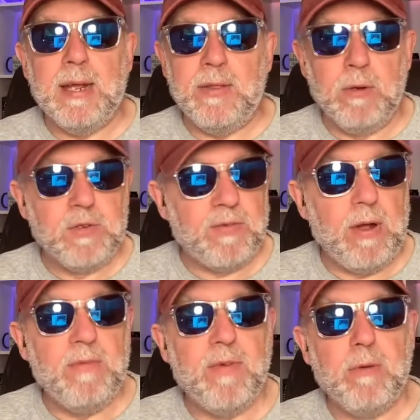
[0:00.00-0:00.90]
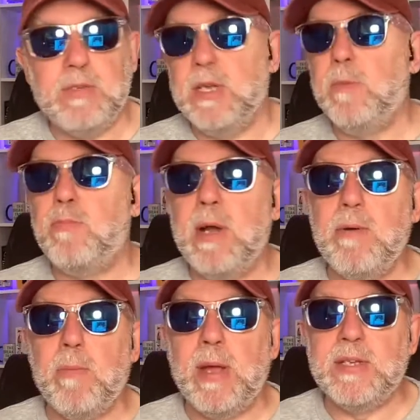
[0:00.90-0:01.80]
And those fine folks at
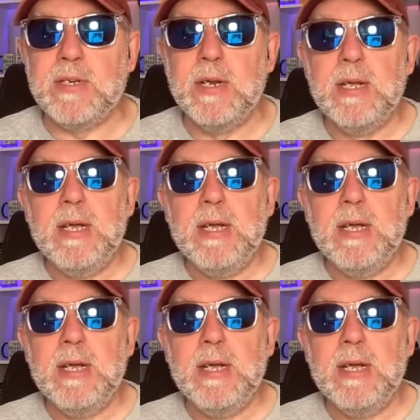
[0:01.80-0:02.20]
Brown & Mason